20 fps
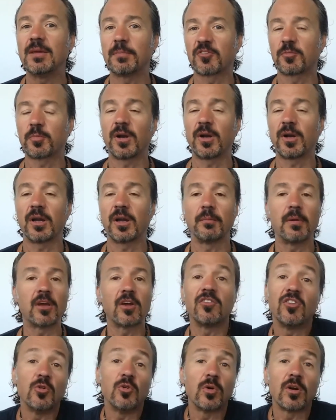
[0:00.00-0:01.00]
a spring,
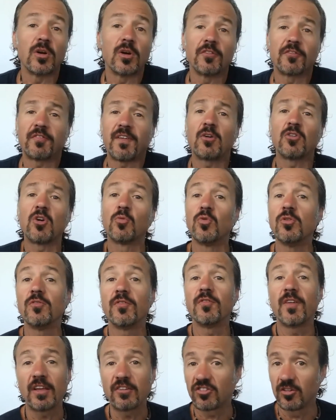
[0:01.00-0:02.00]
because you would have found a root
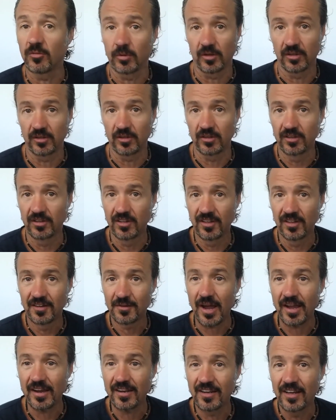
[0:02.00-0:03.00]
vegetable,
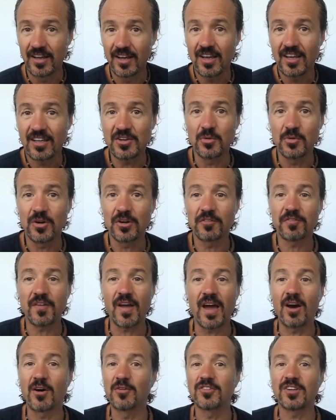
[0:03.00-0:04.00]
right? You would have
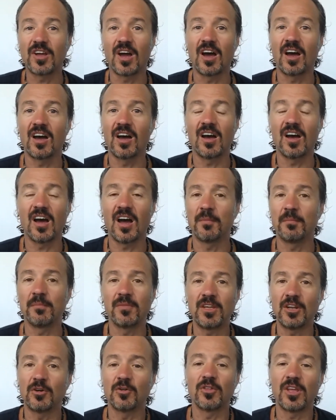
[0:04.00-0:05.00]
found, a
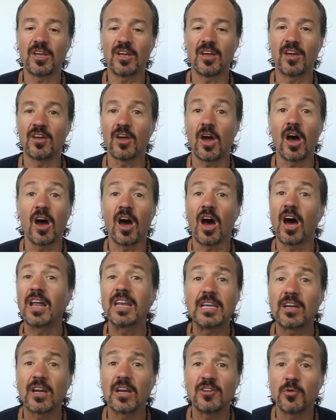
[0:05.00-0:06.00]

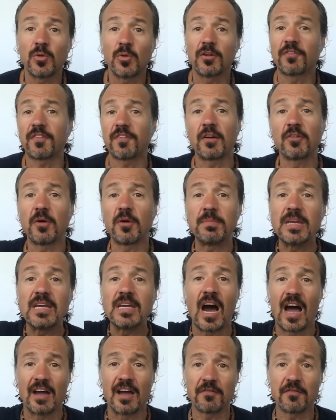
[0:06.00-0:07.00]
honey, you would have found a
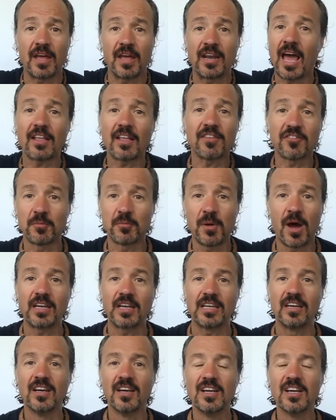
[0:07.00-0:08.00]
beehive and had some honey.
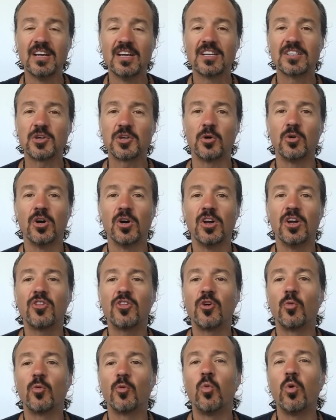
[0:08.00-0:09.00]
So
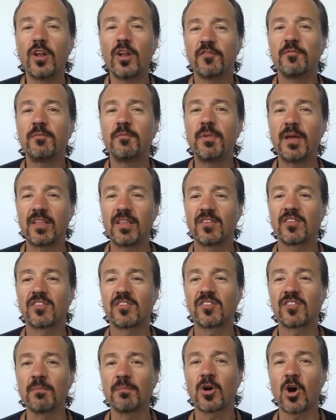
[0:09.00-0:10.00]
there would have been
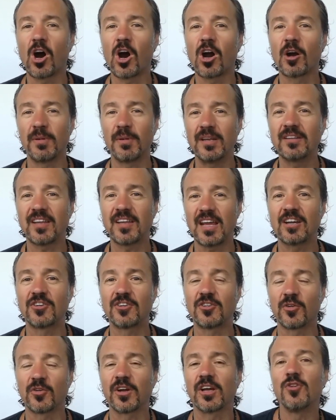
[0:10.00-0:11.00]
some carb intake
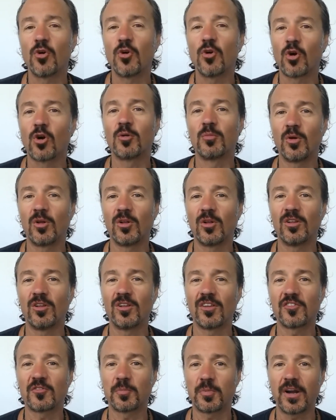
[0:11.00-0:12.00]
during a normal
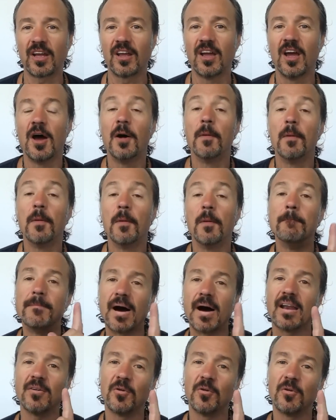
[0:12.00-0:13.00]
spring,
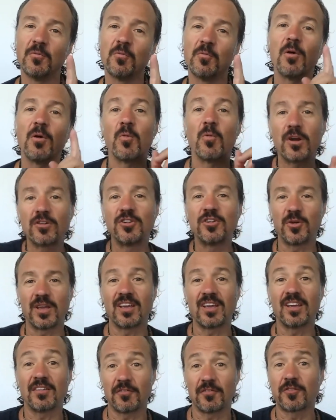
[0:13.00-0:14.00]
but what we're
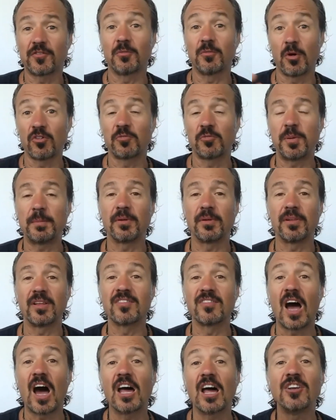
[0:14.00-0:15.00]
doing for most people
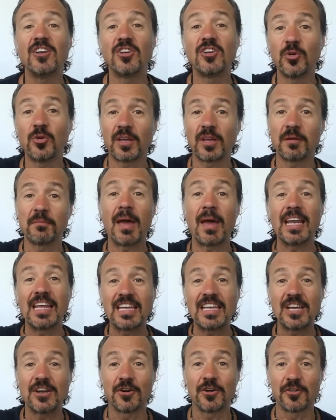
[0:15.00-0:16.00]
is undoing many
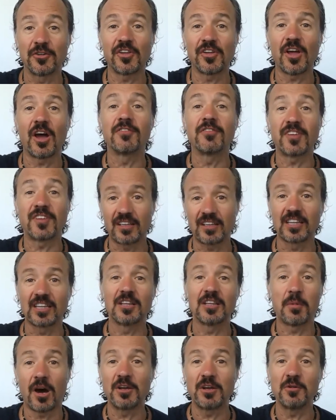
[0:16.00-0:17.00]
years of telling the
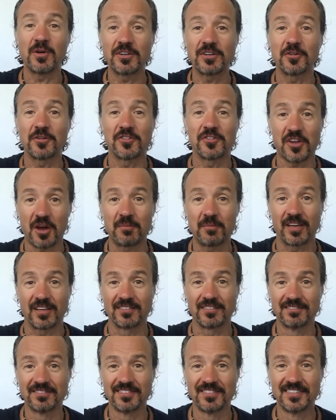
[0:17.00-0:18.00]
body winter is coming
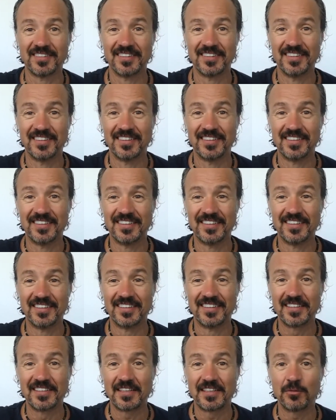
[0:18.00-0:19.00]

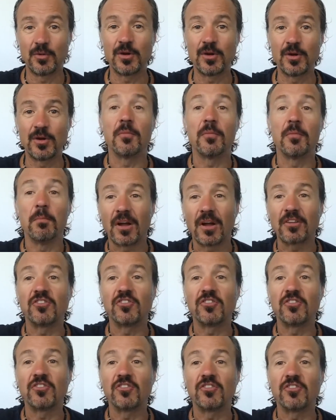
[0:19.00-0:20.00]
with a much
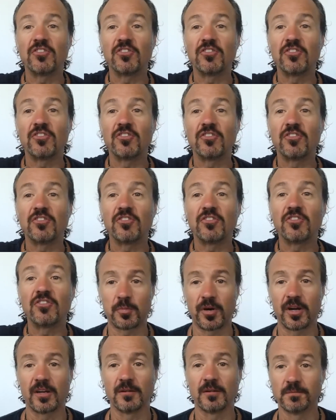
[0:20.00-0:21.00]
deeper version of spring.
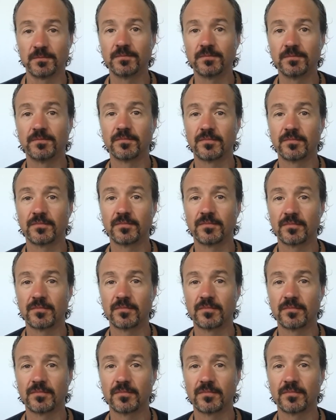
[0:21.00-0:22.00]
Does
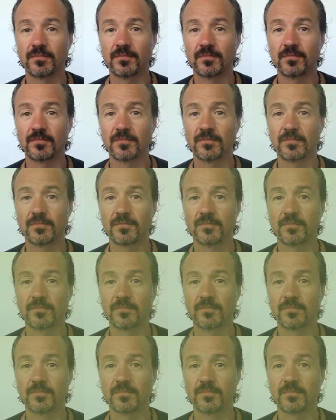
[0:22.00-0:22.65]
that make sense?